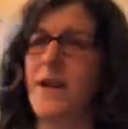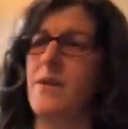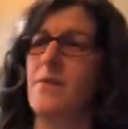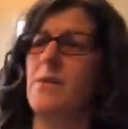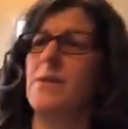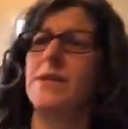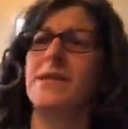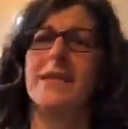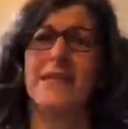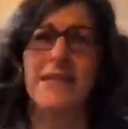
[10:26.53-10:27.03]
it
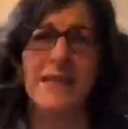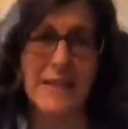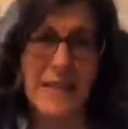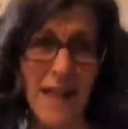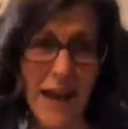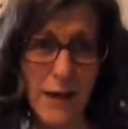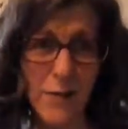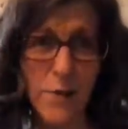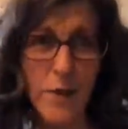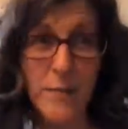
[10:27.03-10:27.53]
wasn't this
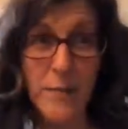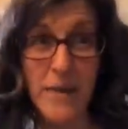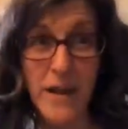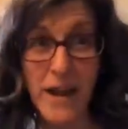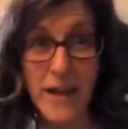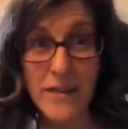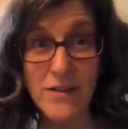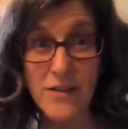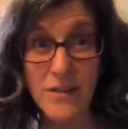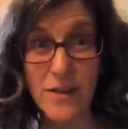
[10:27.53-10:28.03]
exact one, but I
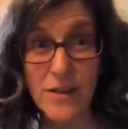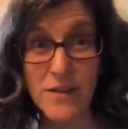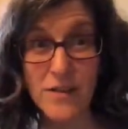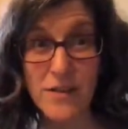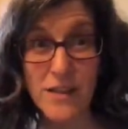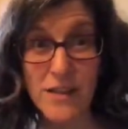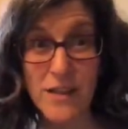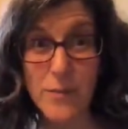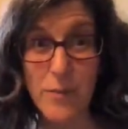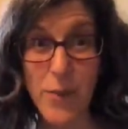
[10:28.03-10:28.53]
used to use
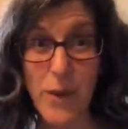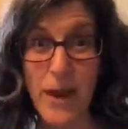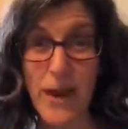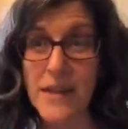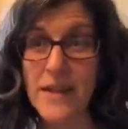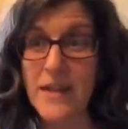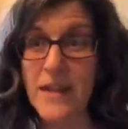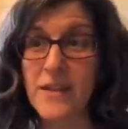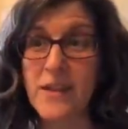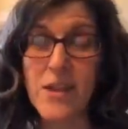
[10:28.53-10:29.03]
this
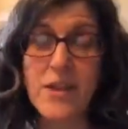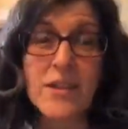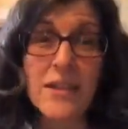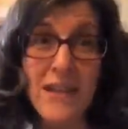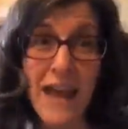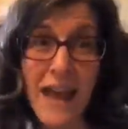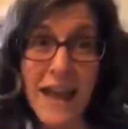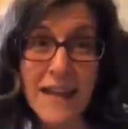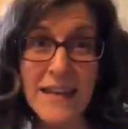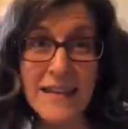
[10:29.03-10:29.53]
brand. It looks
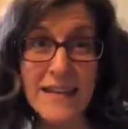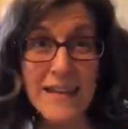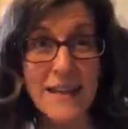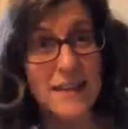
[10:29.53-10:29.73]
nice.